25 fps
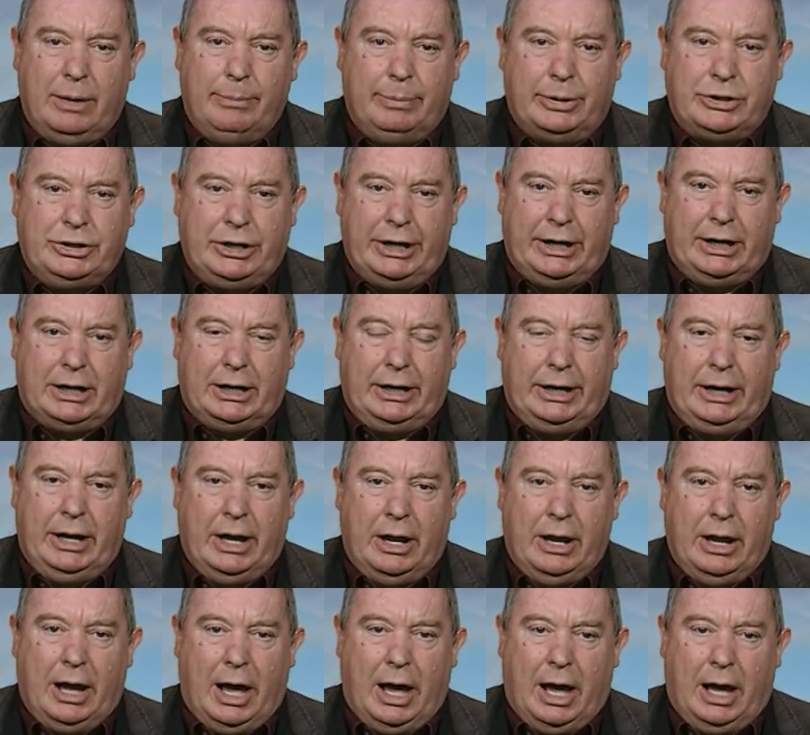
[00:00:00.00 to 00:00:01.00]
particularly
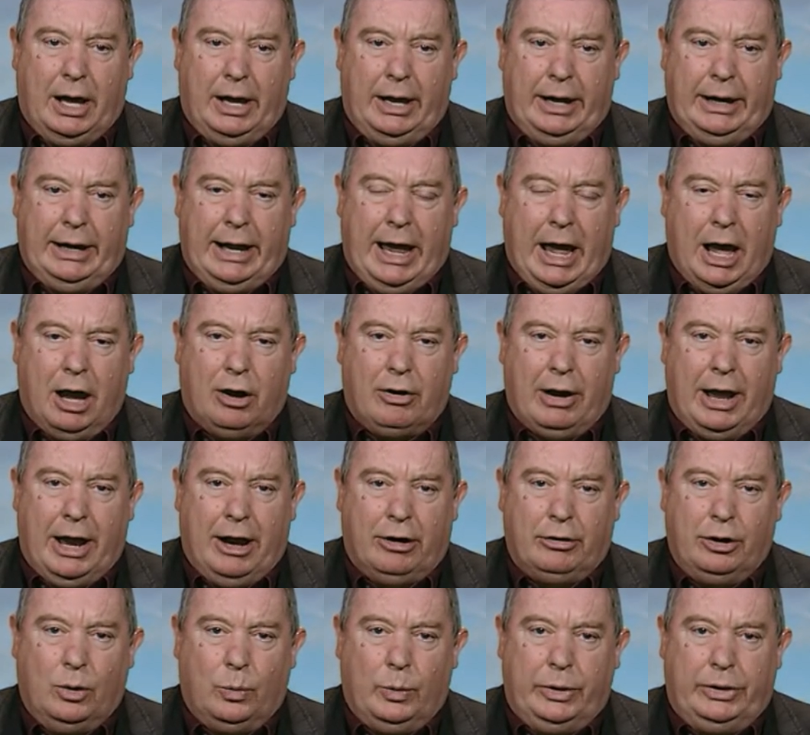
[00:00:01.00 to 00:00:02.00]
in our
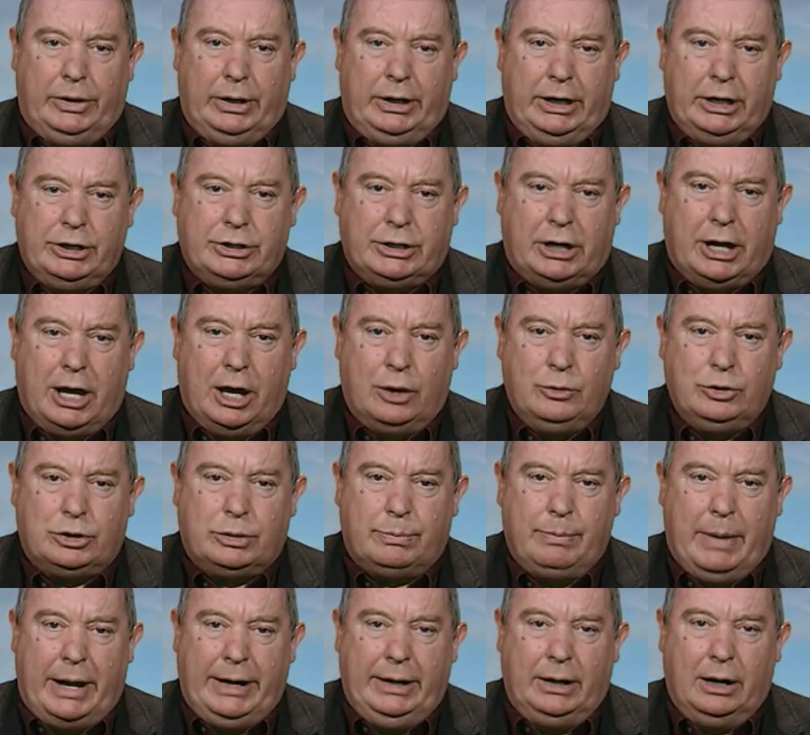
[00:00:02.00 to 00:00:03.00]
area with the East
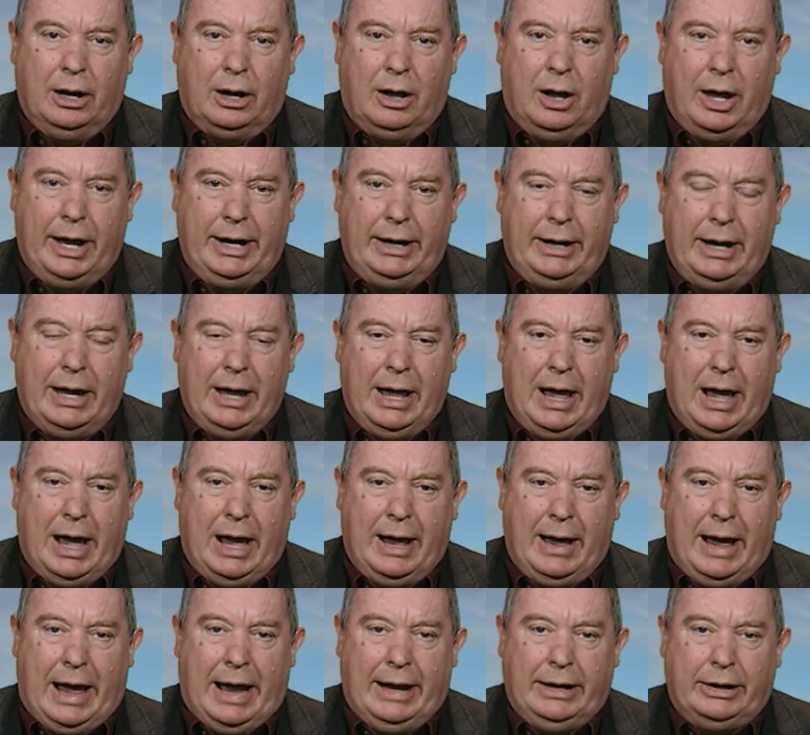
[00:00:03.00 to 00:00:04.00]
Coast mainline
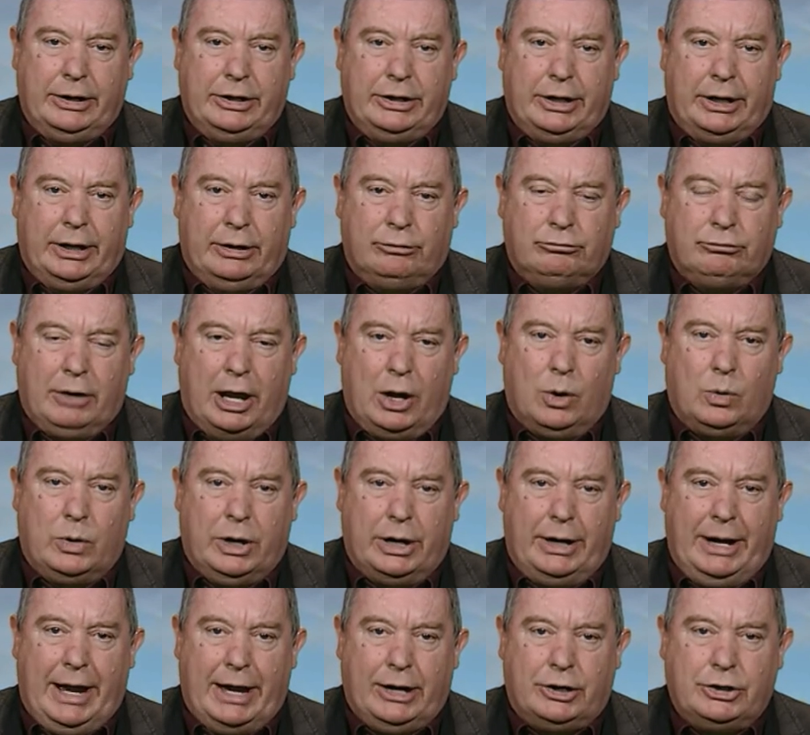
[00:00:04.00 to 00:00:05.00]
and rail
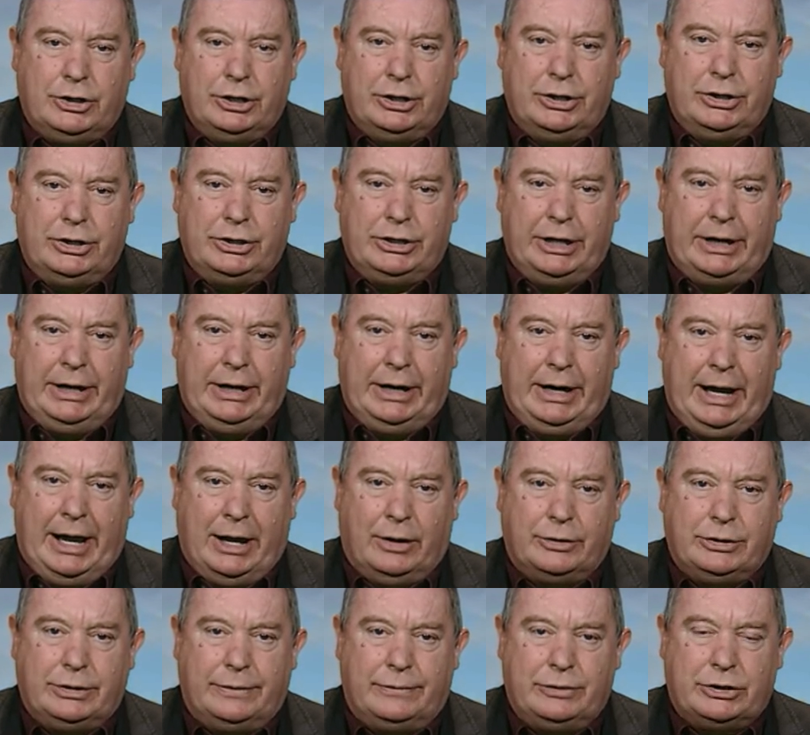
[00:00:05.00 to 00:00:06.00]
connections in and
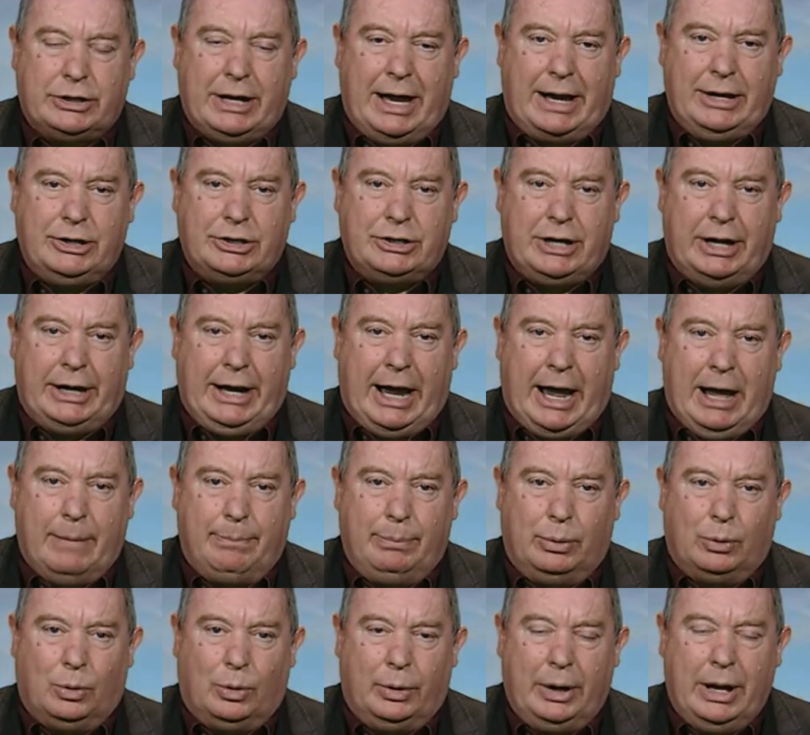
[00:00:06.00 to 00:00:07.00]
out of Stansted
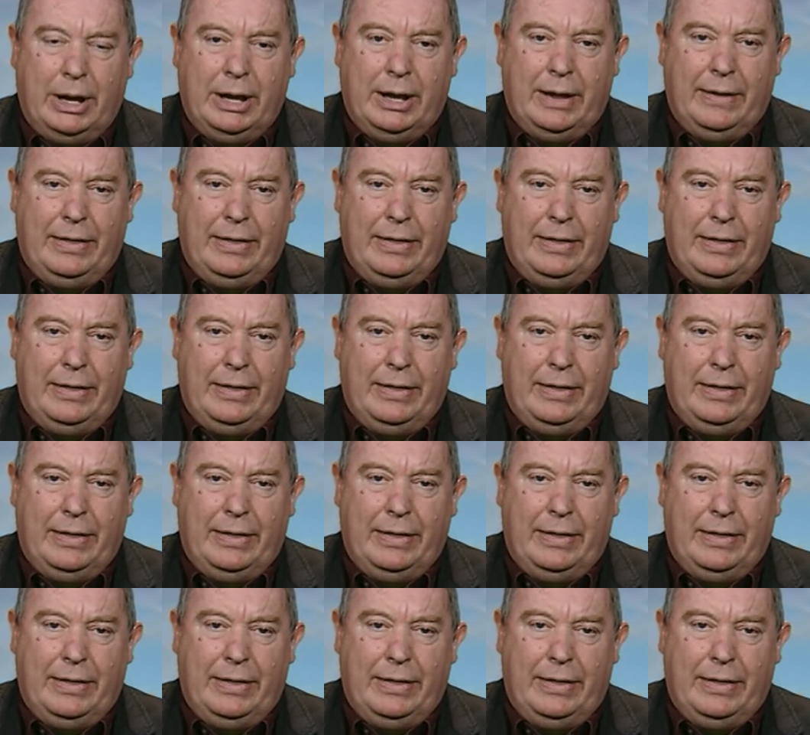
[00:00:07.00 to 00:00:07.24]
Airport.